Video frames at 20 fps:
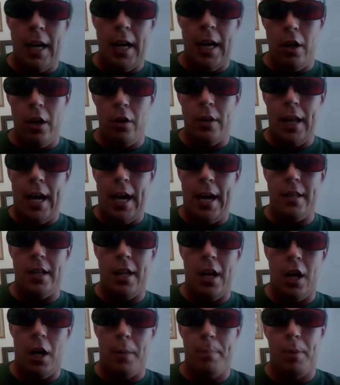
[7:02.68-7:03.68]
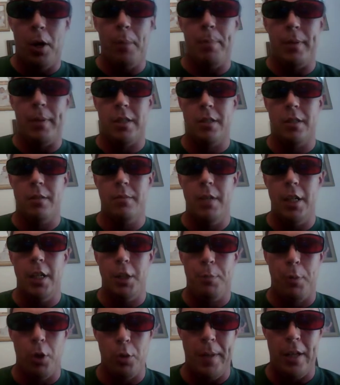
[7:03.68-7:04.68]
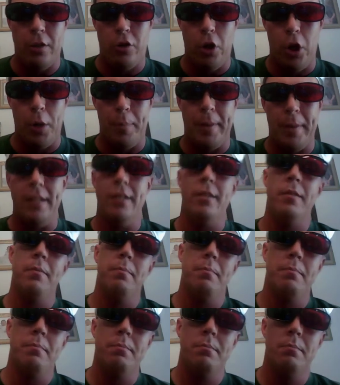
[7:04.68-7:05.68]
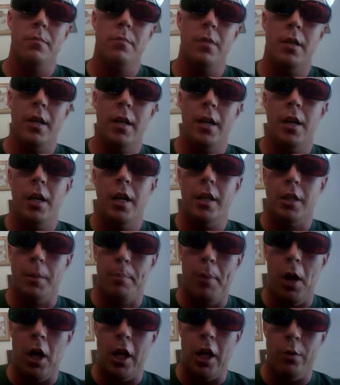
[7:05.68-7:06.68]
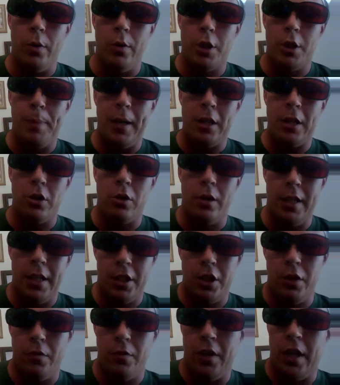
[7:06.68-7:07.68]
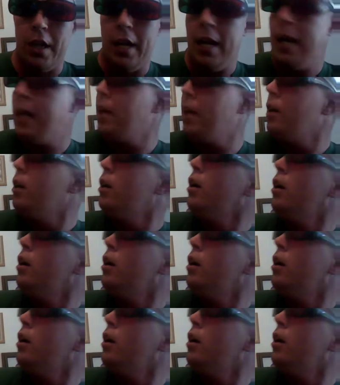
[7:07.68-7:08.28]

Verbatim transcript: I know that. I did that on purpose. It's supposed to be a turban. It's a Bollywood special edition for today.